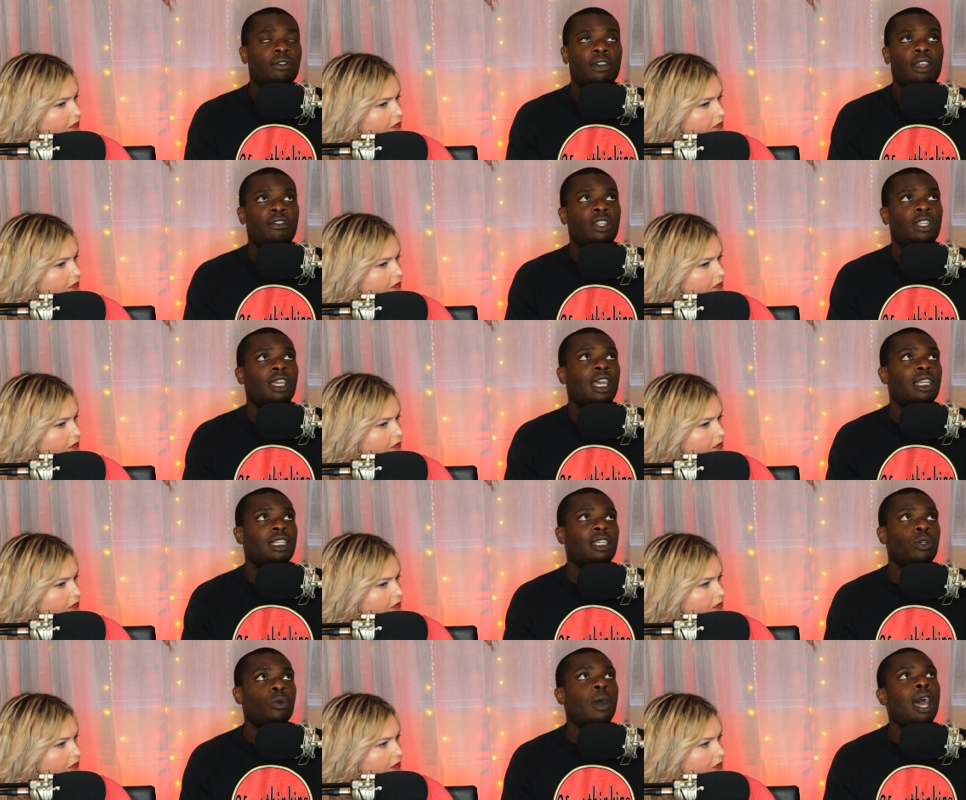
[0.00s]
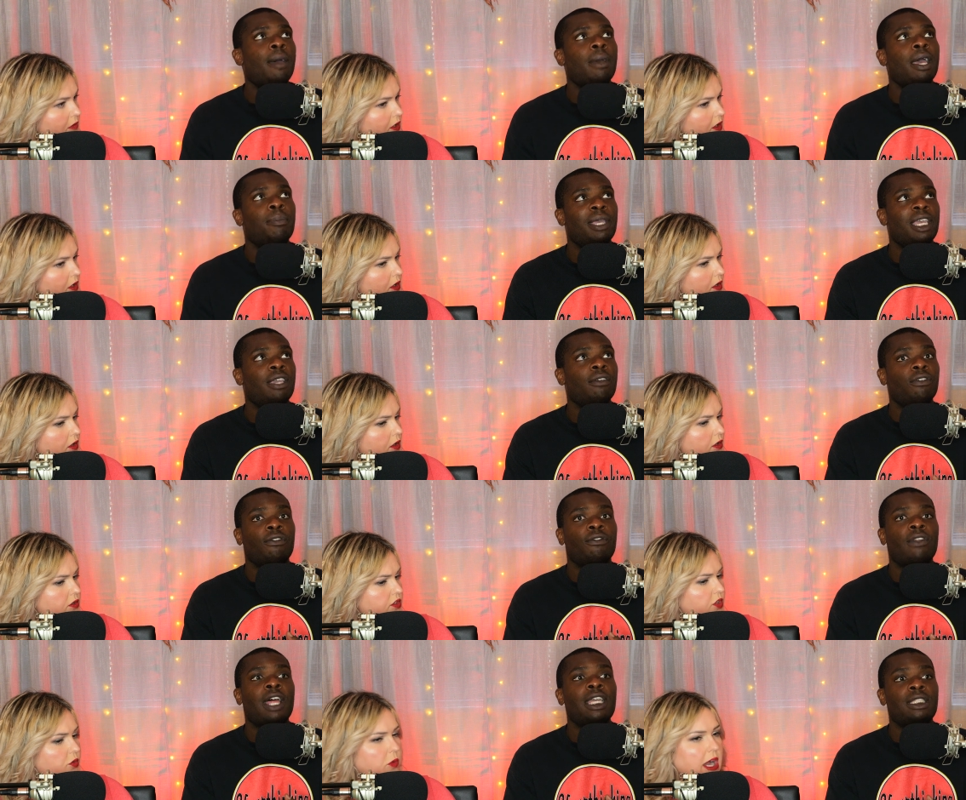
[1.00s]
Speaker 1: for everything I did, why am I paying for
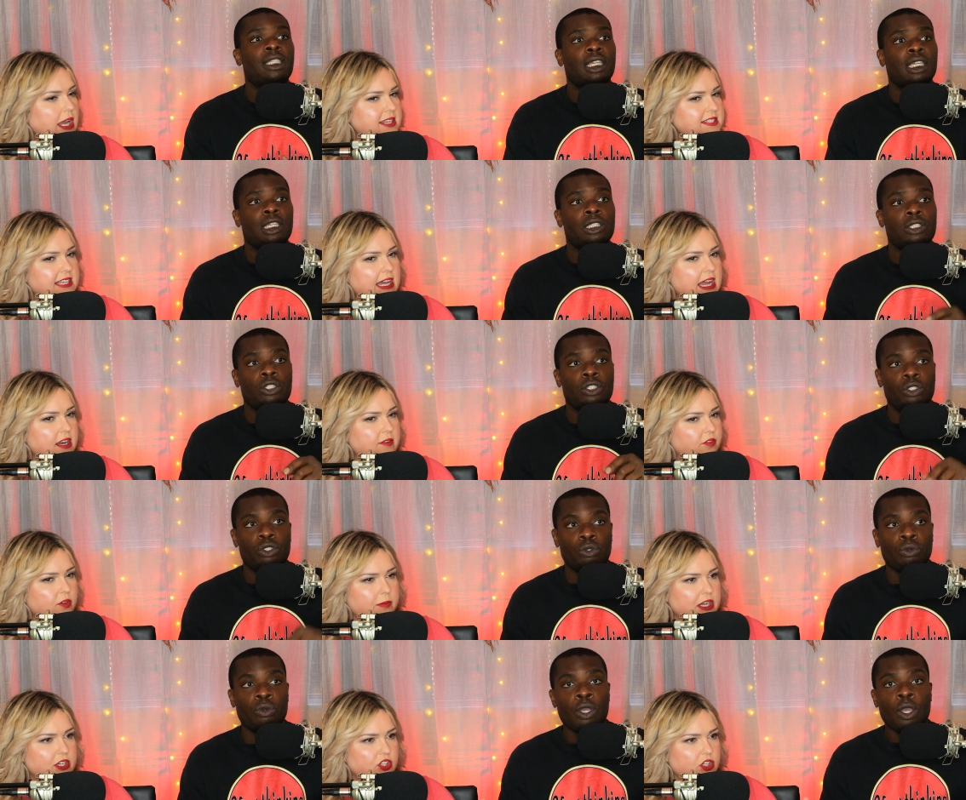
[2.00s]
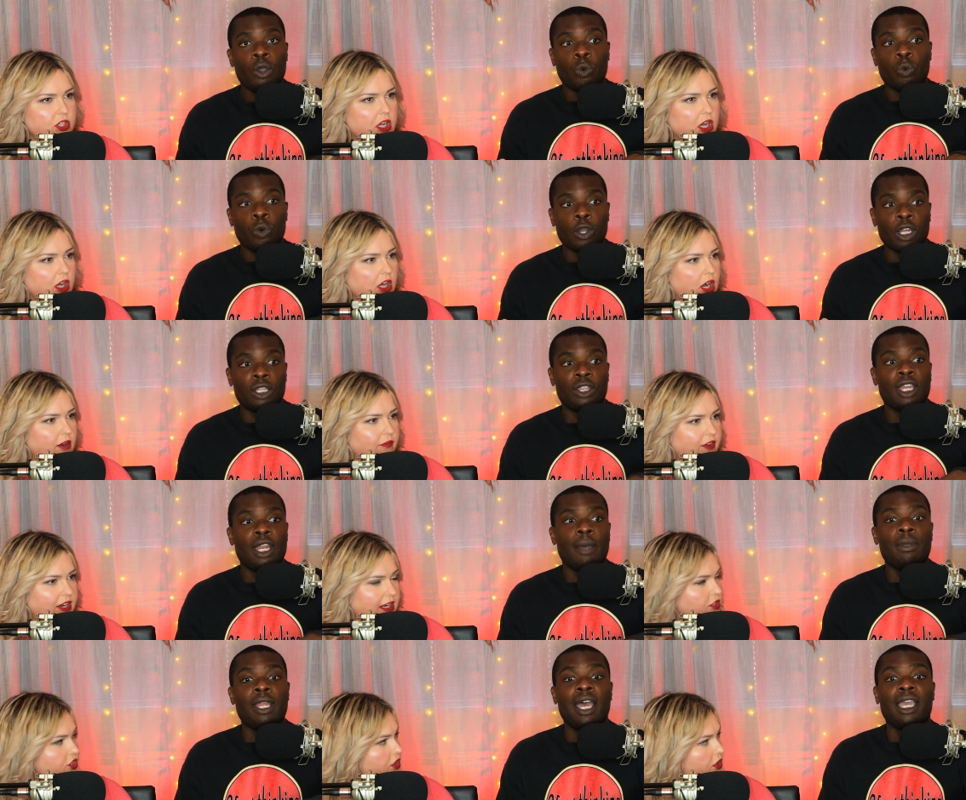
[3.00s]
flight so why tickets is that information to do not work that
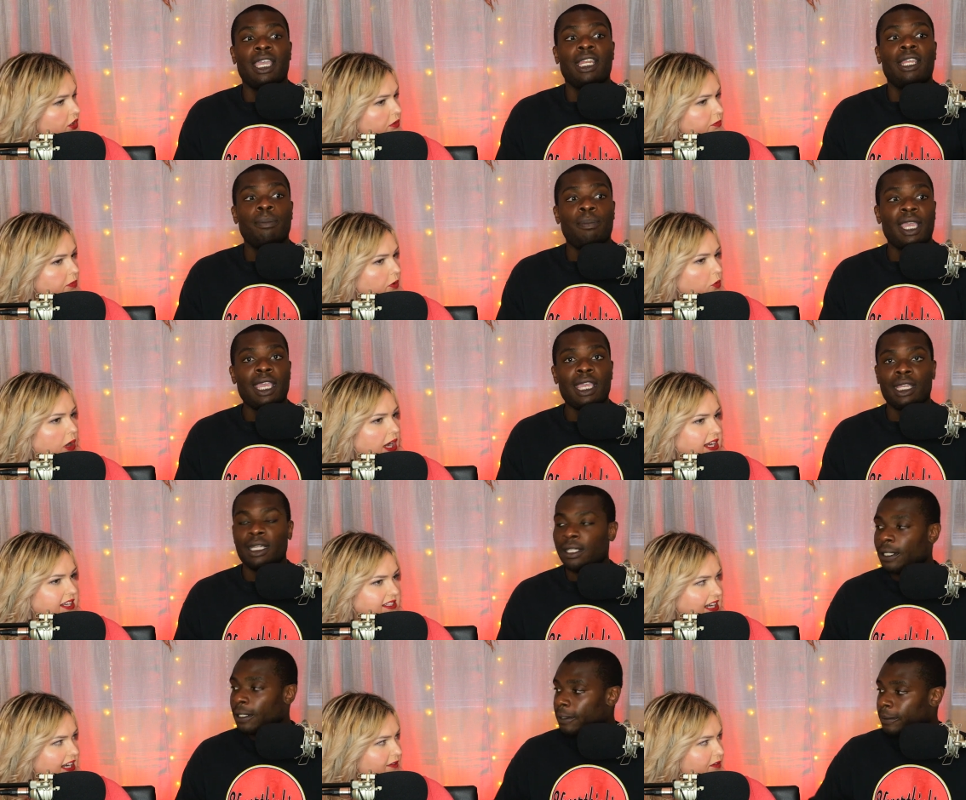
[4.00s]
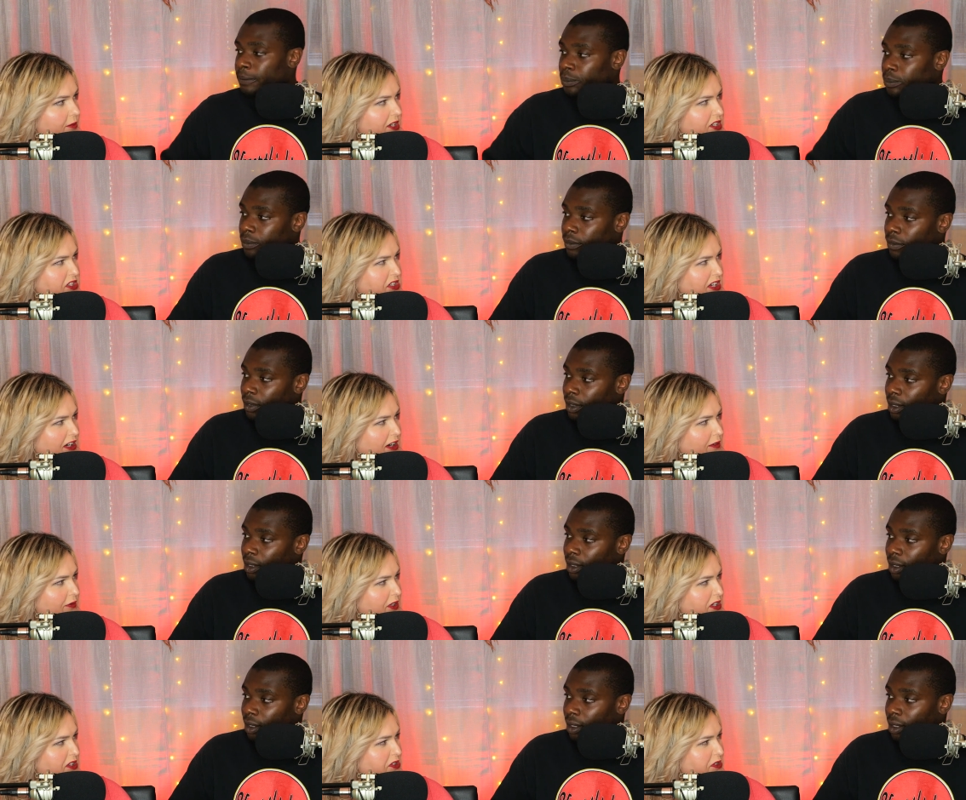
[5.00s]
I'm not getting paid? Why is
Speaker 2: that information not
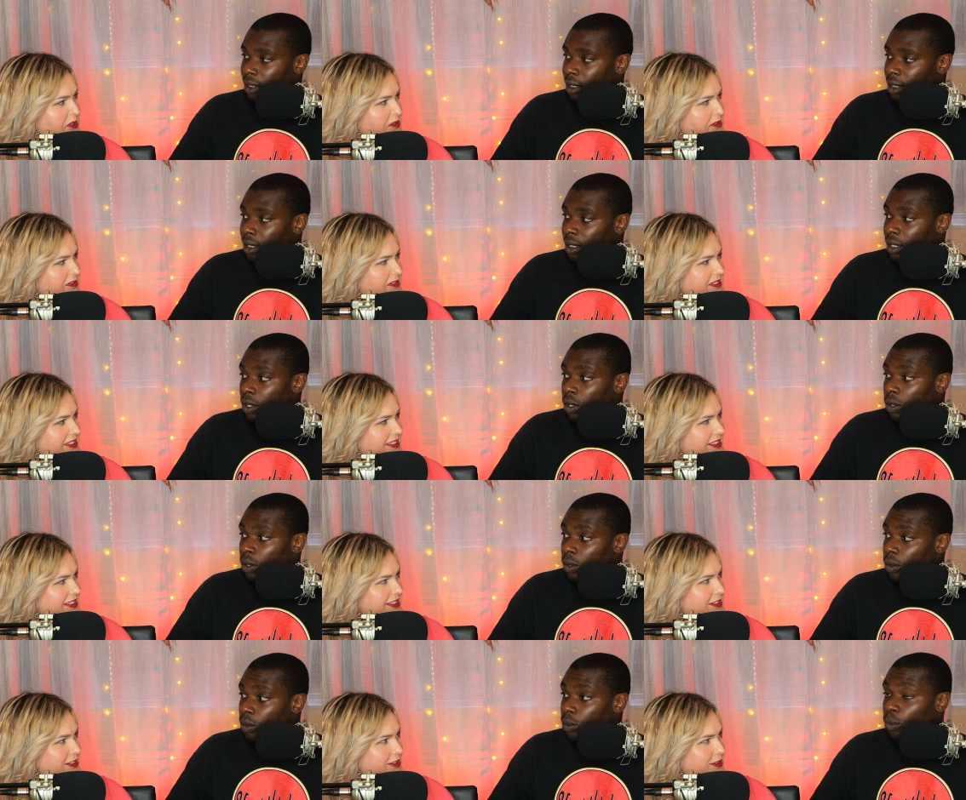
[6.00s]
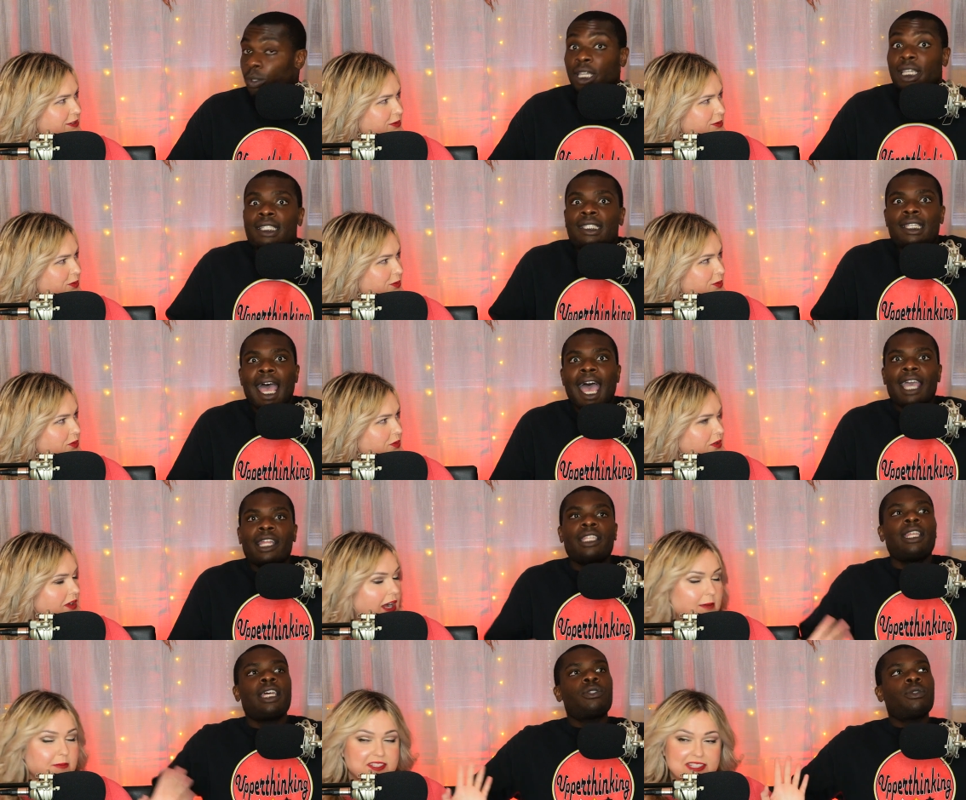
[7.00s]
confidential?
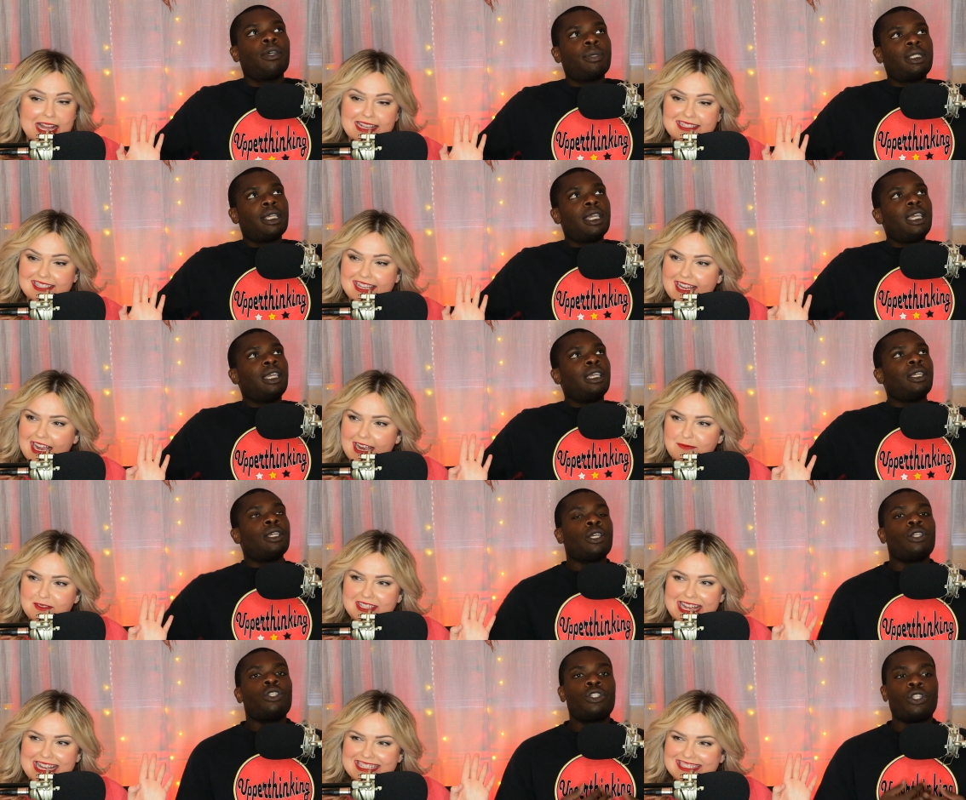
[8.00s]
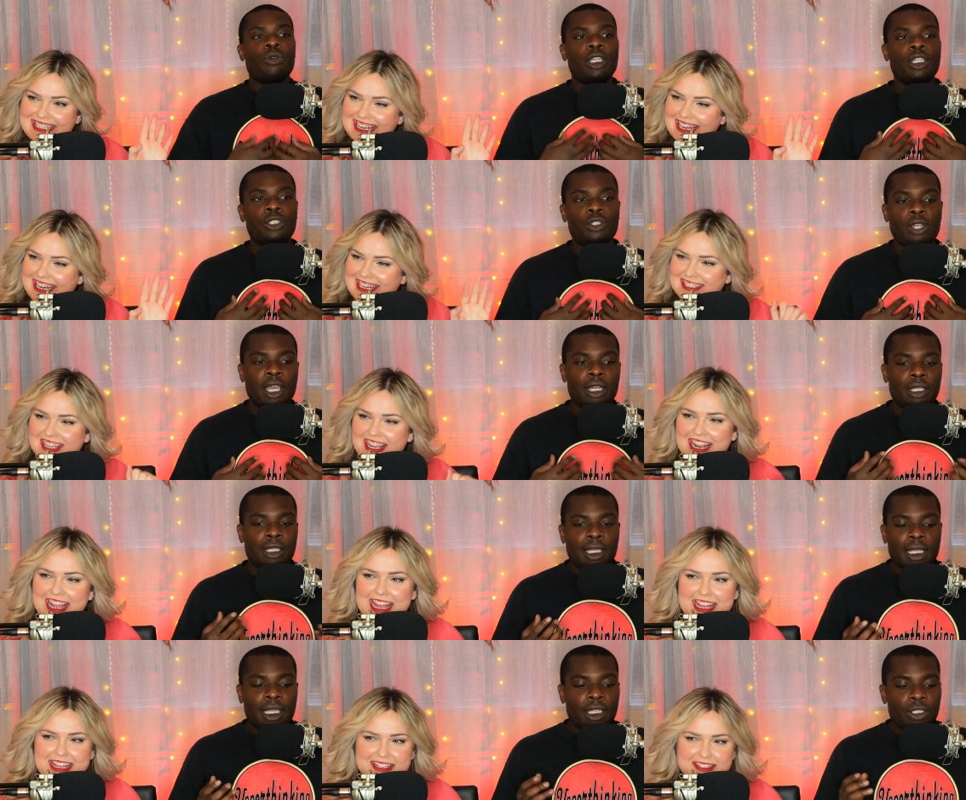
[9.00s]
Speaker 1: Exactly, I'm that's what asking, I'm saying. I'm so he's trying to
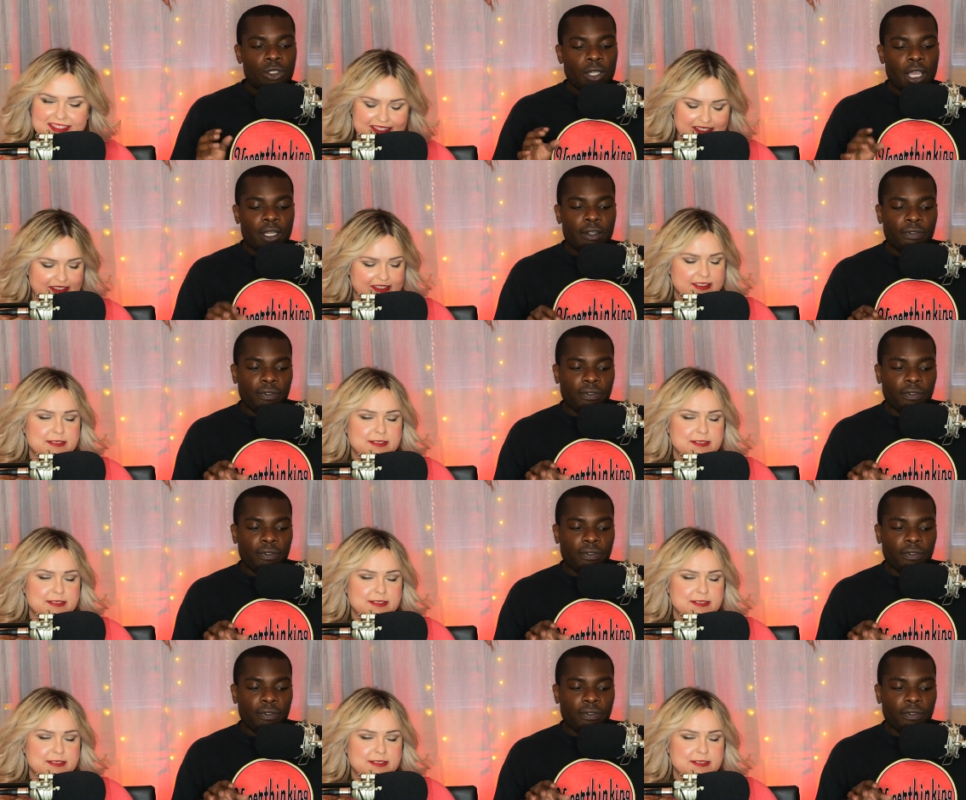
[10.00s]
ask. he's trying to